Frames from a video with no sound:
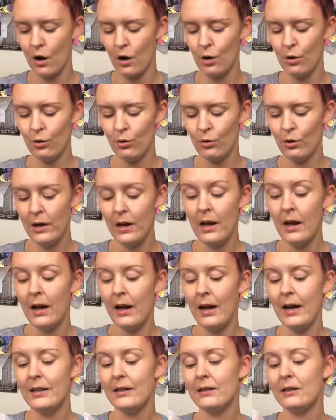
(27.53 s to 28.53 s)
Oh,
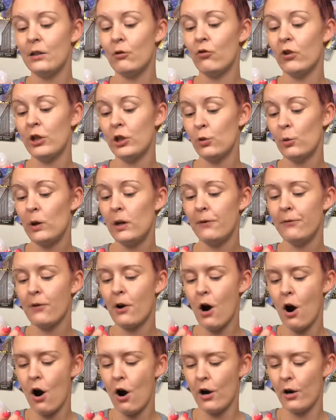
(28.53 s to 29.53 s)
it's the Ritual
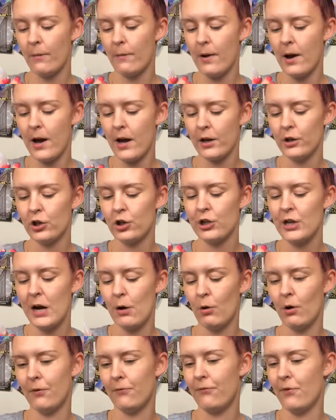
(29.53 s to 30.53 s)
of Karma
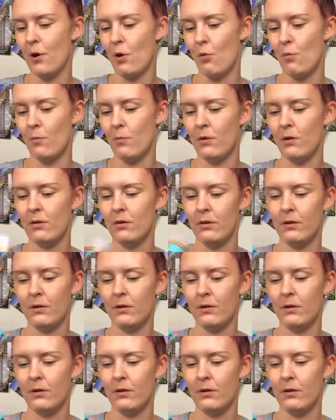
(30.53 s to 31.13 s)
shower foam.